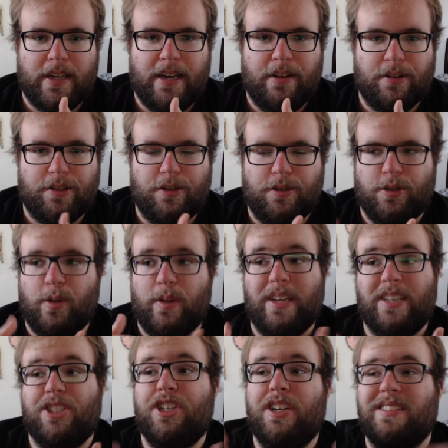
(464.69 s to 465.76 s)
character so
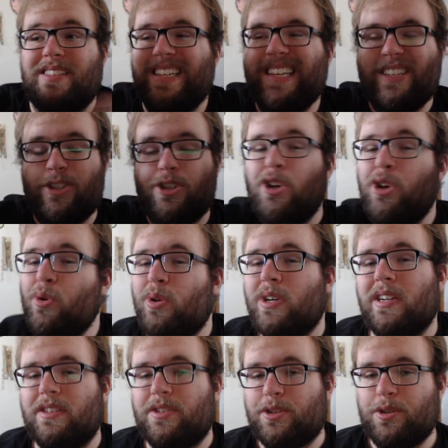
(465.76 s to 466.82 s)
that she doesn't get too
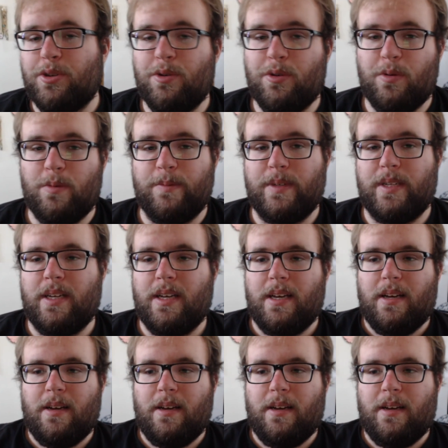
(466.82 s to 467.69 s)
consumed